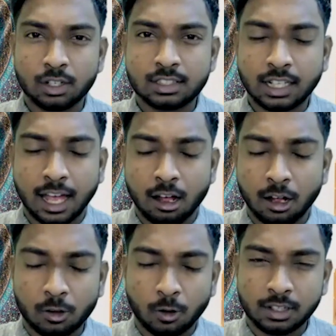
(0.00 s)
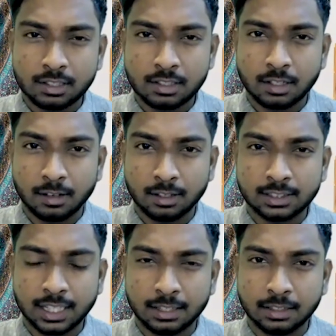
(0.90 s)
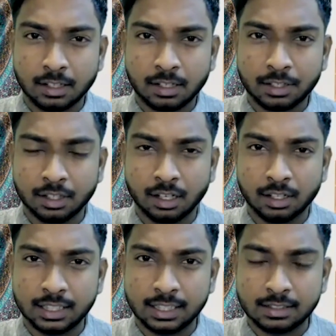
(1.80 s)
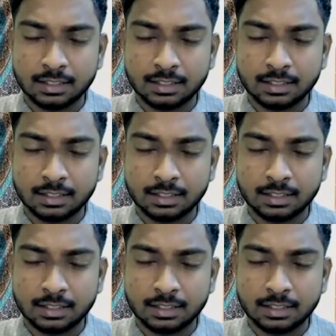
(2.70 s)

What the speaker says: does the Congress stand these